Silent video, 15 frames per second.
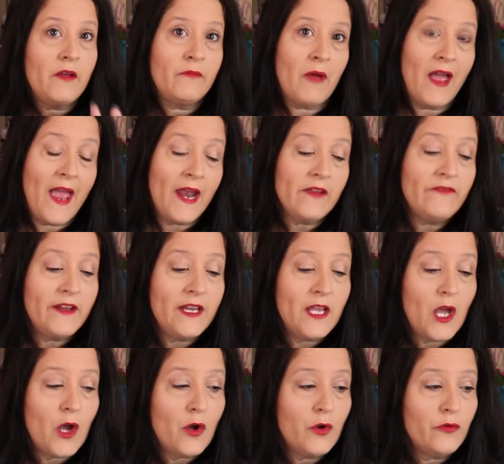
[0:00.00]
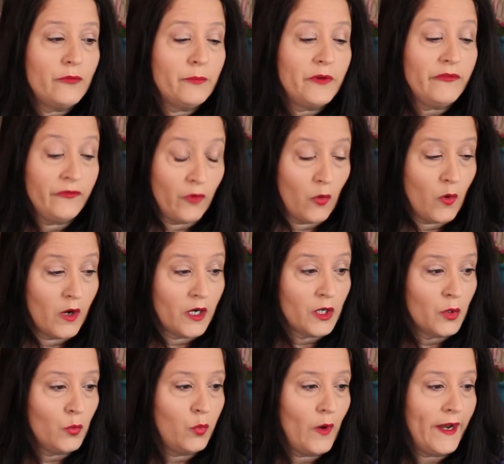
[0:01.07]
I had a video
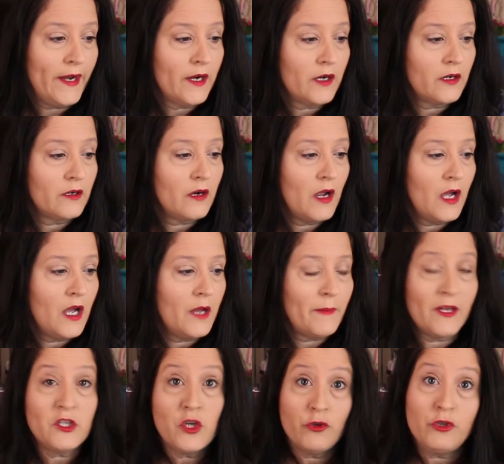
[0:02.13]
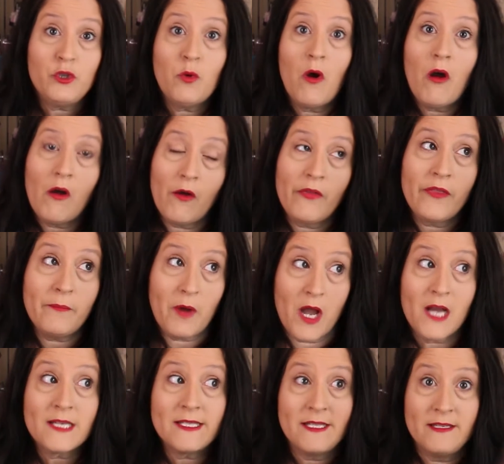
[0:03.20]
before where I showed you all the
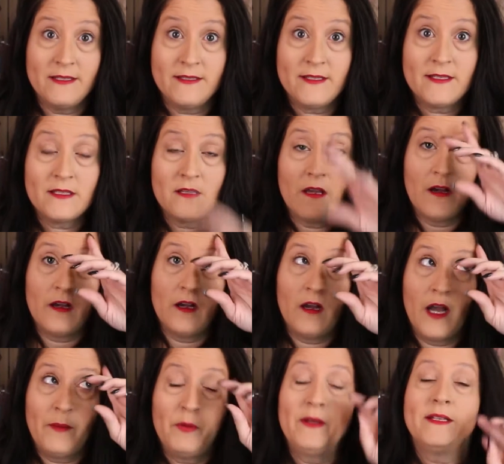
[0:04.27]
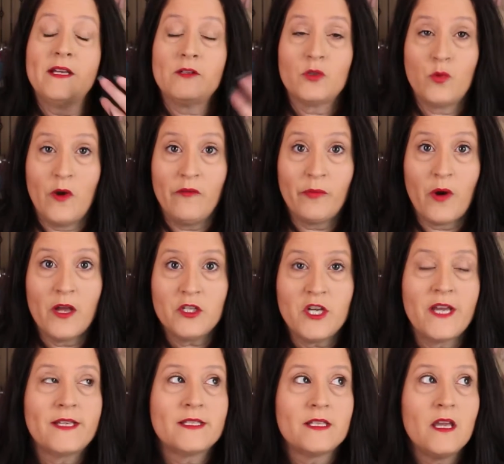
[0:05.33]
boxes. I picked out 12
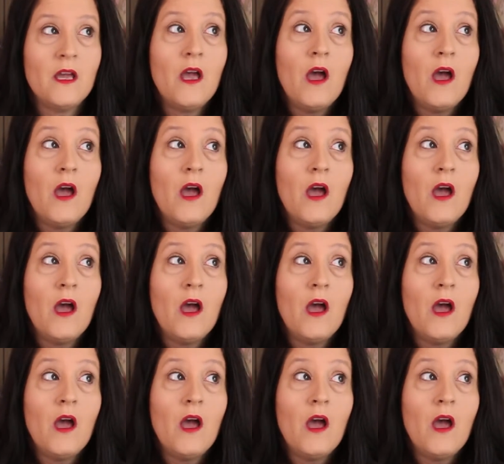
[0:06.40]
projects